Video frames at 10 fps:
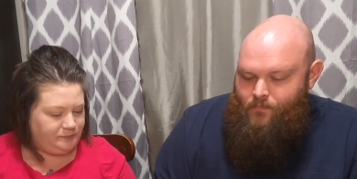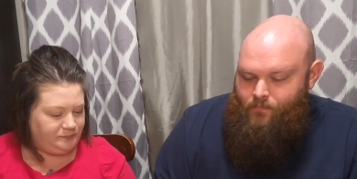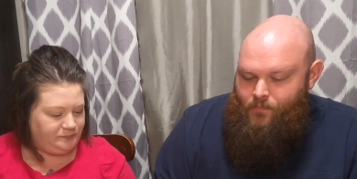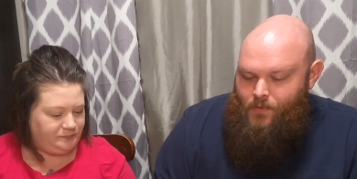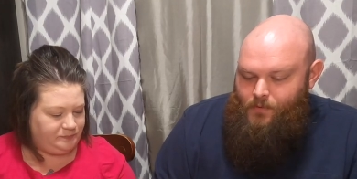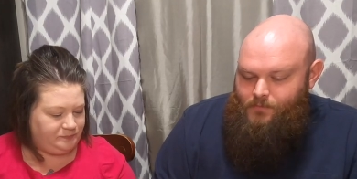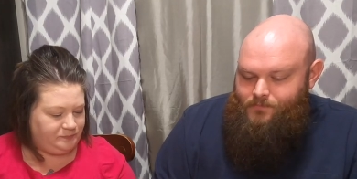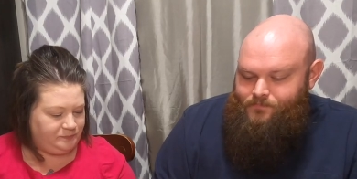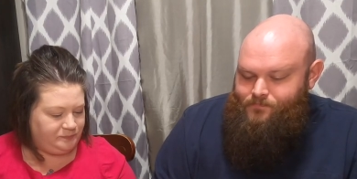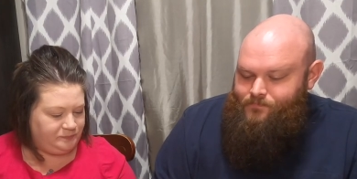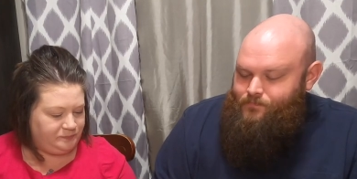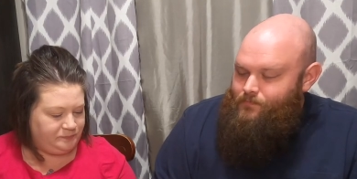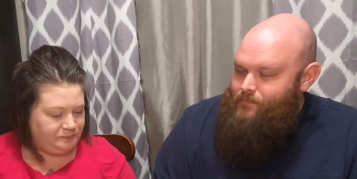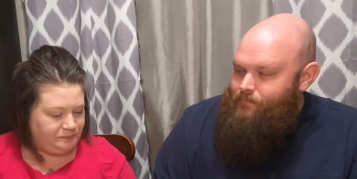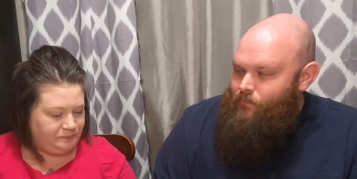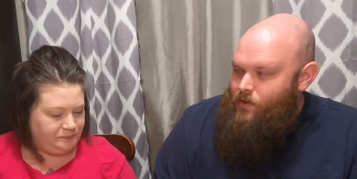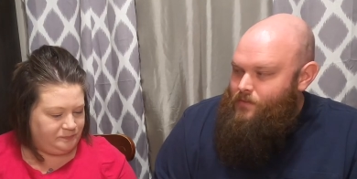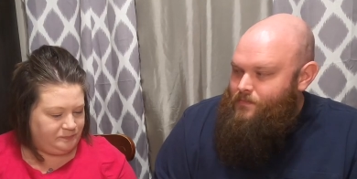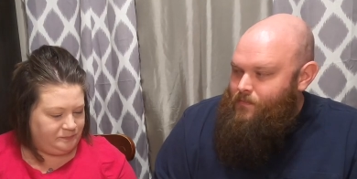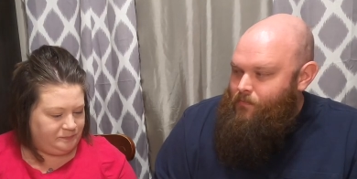
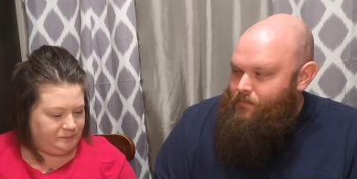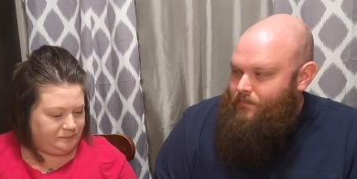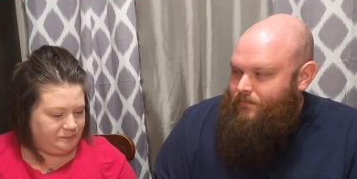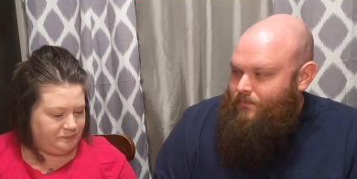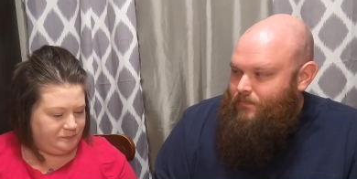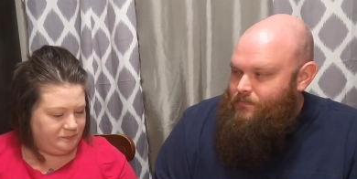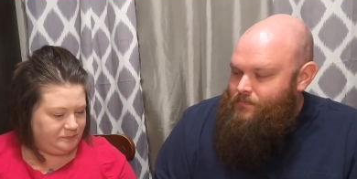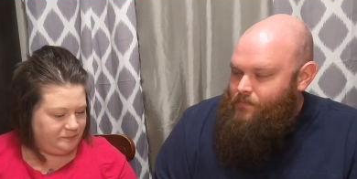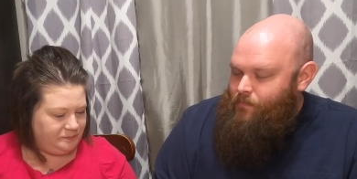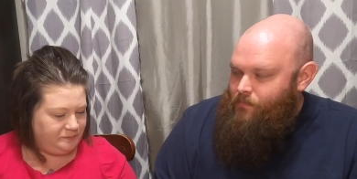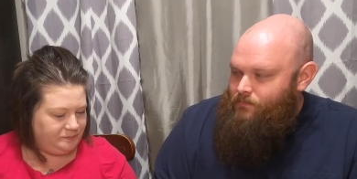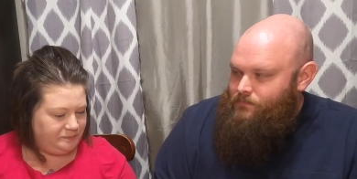Nothing is said.